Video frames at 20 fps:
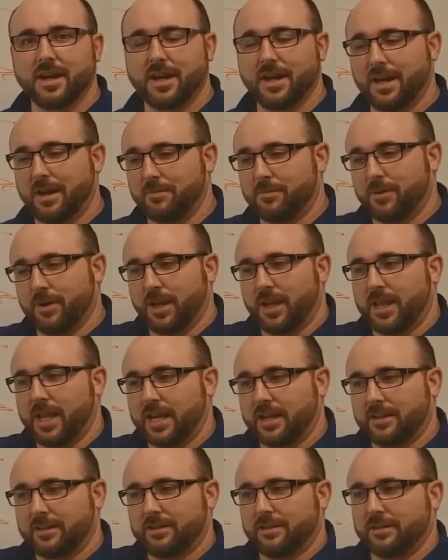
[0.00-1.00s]
Uh, I'm really
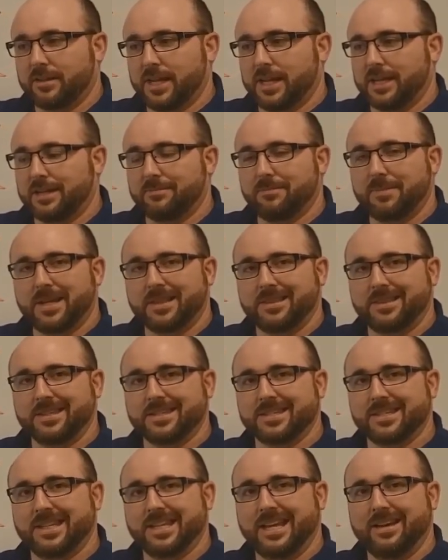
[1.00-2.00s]
like, like about
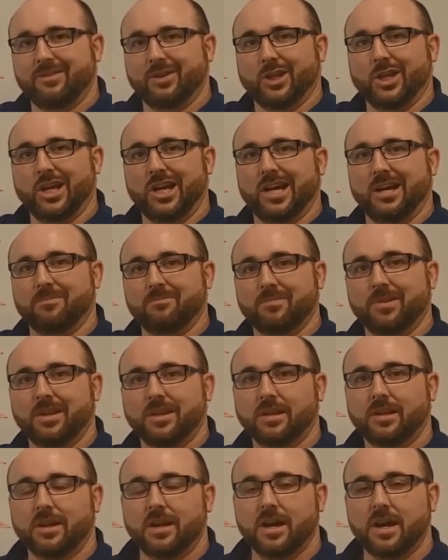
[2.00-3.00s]
this level up.
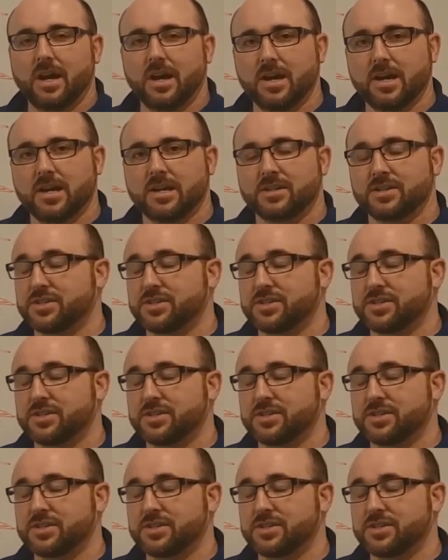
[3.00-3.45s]
Uh,